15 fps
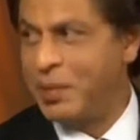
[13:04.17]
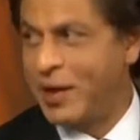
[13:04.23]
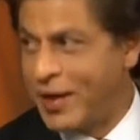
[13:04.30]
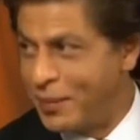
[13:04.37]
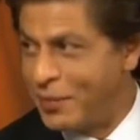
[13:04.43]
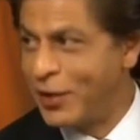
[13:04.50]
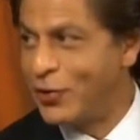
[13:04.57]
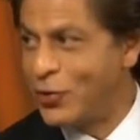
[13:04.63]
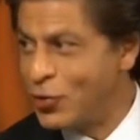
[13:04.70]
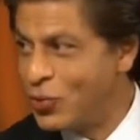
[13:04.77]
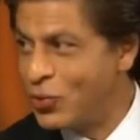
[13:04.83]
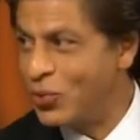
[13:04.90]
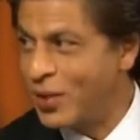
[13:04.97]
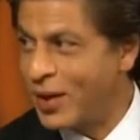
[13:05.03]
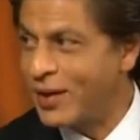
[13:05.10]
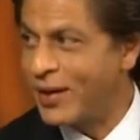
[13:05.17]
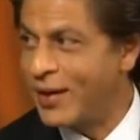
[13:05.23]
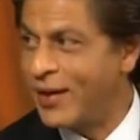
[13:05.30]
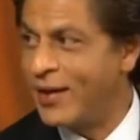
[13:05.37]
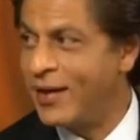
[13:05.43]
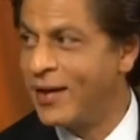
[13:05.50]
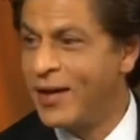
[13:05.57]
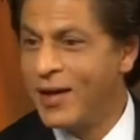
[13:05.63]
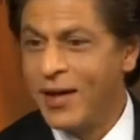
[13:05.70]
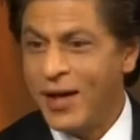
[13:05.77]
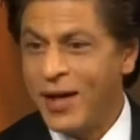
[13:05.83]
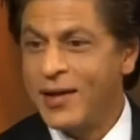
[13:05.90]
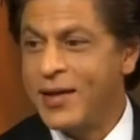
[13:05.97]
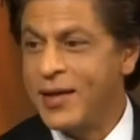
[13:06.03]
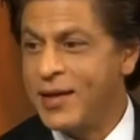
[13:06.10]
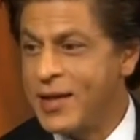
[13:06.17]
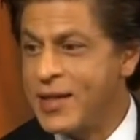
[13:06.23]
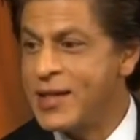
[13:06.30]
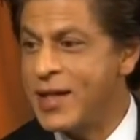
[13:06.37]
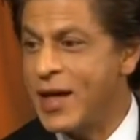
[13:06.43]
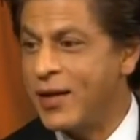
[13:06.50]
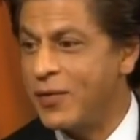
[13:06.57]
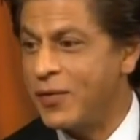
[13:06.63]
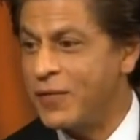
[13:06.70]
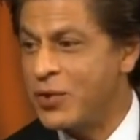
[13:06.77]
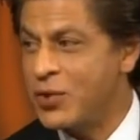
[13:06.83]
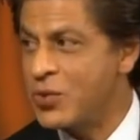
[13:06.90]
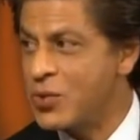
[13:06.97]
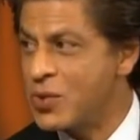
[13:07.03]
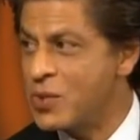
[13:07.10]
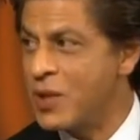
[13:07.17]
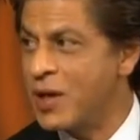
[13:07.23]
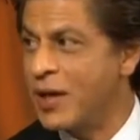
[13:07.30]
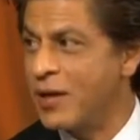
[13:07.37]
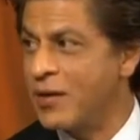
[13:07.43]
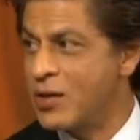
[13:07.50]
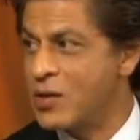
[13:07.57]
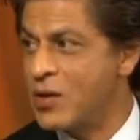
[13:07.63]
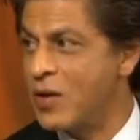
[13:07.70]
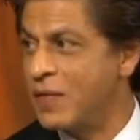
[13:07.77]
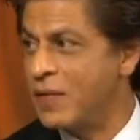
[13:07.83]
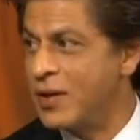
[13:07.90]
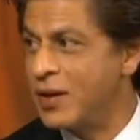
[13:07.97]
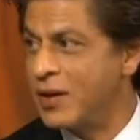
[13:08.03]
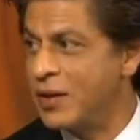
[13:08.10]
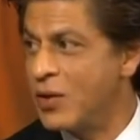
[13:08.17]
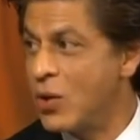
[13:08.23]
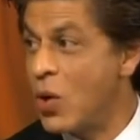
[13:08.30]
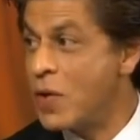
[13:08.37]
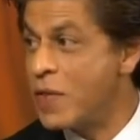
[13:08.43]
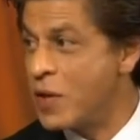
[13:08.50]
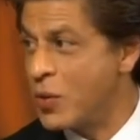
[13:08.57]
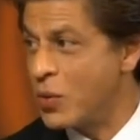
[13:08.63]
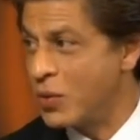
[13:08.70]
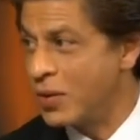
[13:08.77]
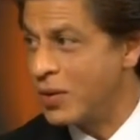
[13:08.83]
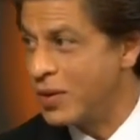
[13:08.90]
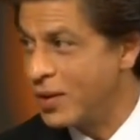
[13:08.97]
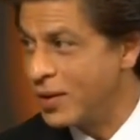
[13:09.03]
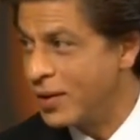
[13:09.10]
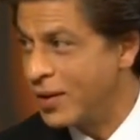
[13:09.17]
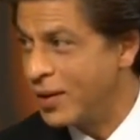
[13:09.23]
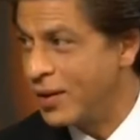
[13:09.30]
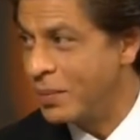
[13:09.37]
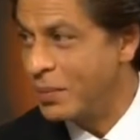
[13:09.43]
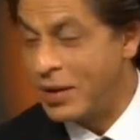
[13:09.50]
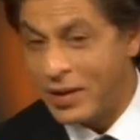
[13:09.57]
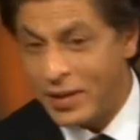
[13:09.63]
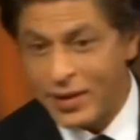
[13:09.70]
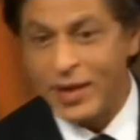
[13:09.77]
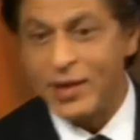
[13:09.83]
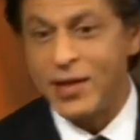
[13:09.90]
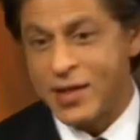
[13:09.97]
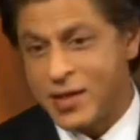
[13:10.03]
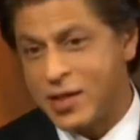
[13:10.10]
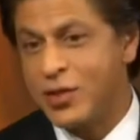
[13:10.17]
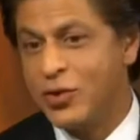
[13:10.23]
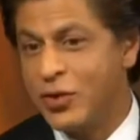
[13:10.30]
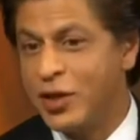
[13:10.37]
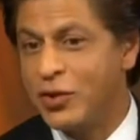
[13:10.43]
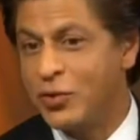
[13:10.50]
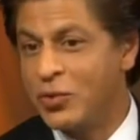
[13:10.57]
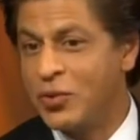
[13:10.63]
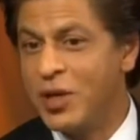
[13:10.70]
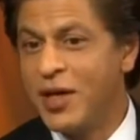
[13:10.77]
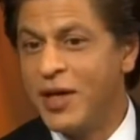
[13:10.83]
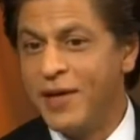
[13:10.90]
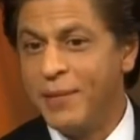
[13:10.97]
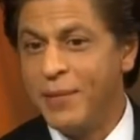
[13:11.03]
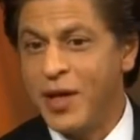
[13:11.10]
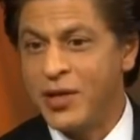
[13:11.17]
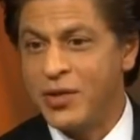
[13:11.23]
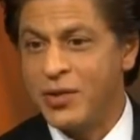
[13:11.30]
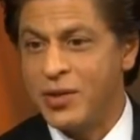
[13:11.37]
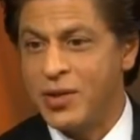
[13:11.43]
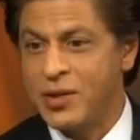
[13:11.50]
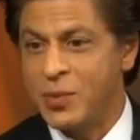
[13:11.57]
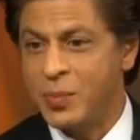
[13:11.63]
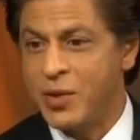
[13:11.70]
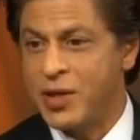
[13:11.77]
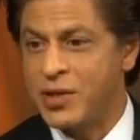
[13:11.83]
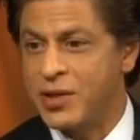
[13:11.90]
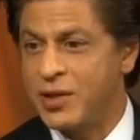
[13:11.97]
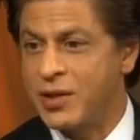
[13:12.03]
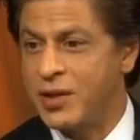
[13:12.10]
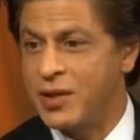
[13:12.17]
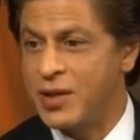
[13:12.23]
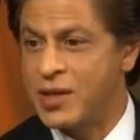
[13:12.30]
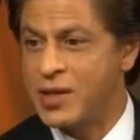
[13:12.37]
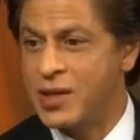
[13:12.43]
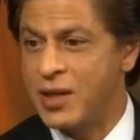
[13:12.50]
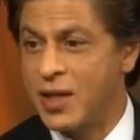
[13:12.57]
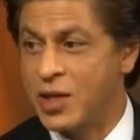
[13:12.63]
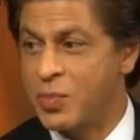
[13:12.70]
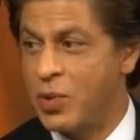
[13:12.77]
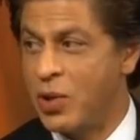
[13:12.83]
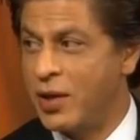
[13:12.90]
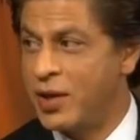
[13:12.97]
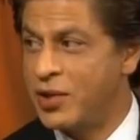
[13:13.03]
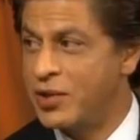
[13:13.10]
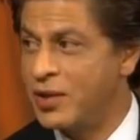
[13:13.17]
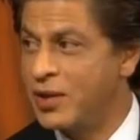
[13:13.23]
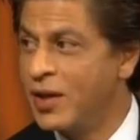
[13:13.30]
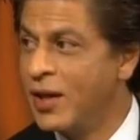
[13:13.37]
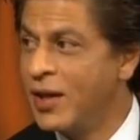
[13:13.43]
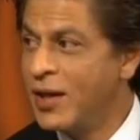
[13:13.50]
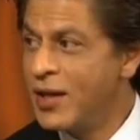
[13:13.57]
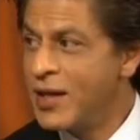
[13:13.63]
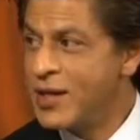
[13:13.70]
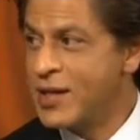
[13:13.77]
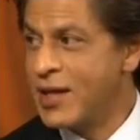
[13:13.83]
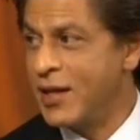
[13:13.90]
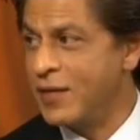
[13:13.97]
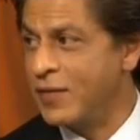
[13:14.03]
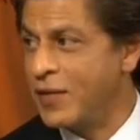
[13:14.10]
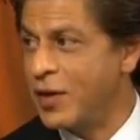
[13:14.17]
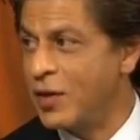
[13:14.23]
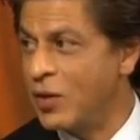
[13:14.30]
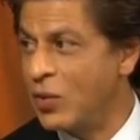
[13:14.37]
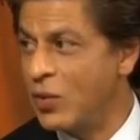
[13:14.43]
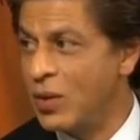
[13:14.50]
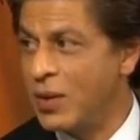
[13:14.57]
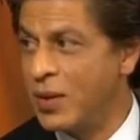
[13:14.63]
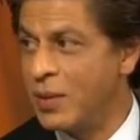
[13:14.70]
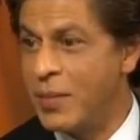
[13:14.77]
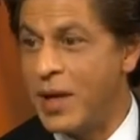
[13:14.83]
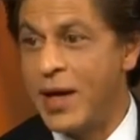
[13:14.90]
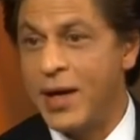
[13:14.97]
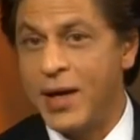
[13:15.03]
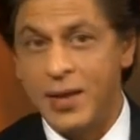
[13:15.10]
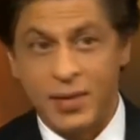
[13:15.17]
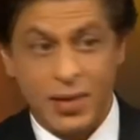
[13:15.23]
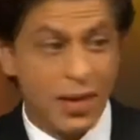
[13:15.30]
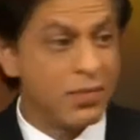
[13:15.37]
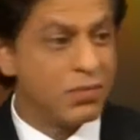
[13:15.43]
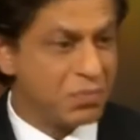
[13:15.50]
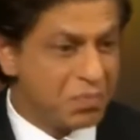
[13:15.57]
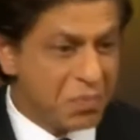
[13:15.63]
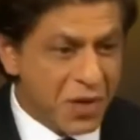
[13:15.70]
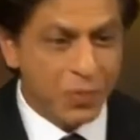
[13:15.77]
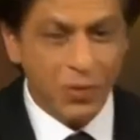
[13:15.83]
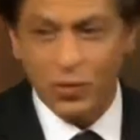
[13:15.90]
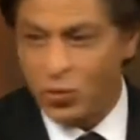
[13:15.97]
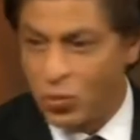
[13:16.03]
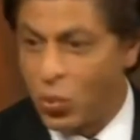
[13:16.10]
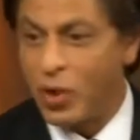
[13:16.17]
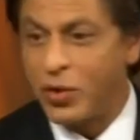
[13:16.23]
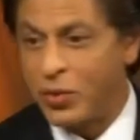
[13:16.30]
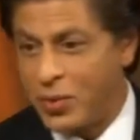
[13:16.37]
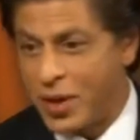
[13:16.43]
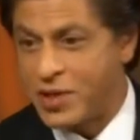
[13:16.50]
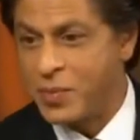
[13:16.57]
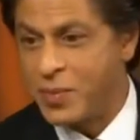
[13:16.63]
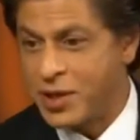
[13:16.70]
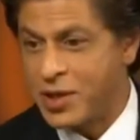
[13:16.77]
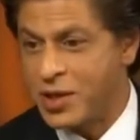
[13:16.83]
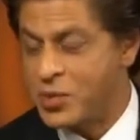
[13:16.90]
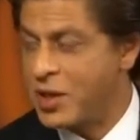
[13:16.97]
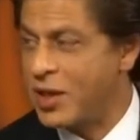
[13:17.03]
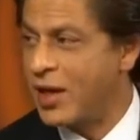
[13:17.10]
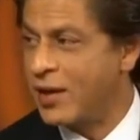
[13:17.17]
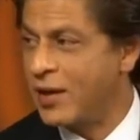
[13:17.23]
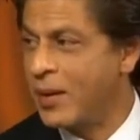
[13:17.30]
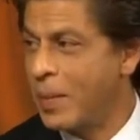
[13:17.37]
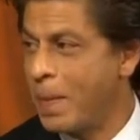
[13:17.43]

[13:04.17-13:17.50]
becoming true and clear, I think these kind of issues will get resolved on their own. But till then, yes, you need to make sure this oppression and this exploitation is kind of controlled by people who want to as much as we can.